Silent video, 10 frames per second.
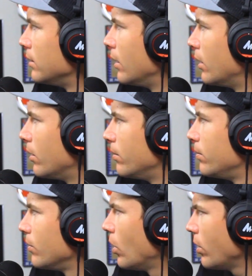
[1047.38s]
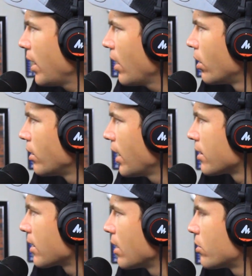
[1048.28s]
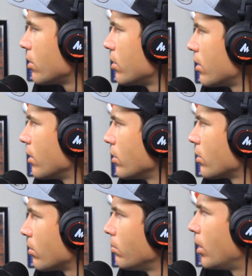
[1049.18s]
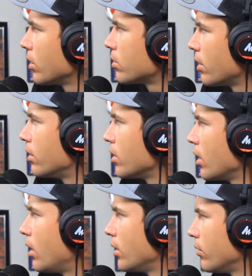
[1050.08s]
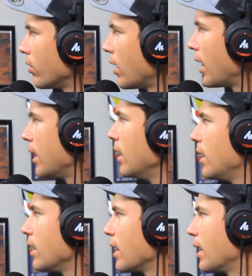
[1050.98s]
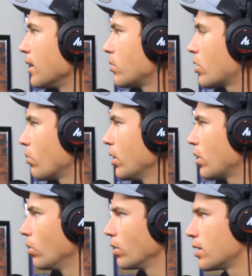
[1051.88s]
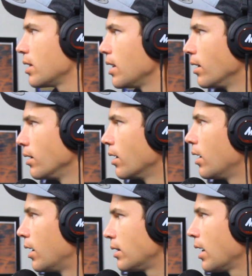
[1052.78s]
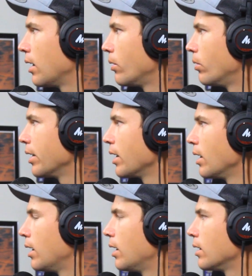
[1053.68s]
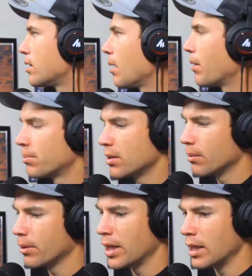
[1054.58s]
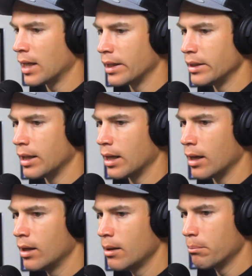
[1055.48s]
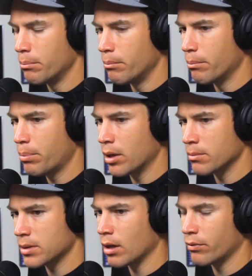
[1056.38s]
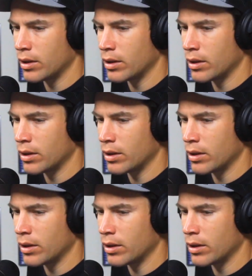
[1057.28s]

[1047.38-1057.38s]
No. Oh, they are. Yeah, Skechers, Monster Energy, Honda, Fly. Yeah, it's really cool to see Talon really step up to the plate and put himself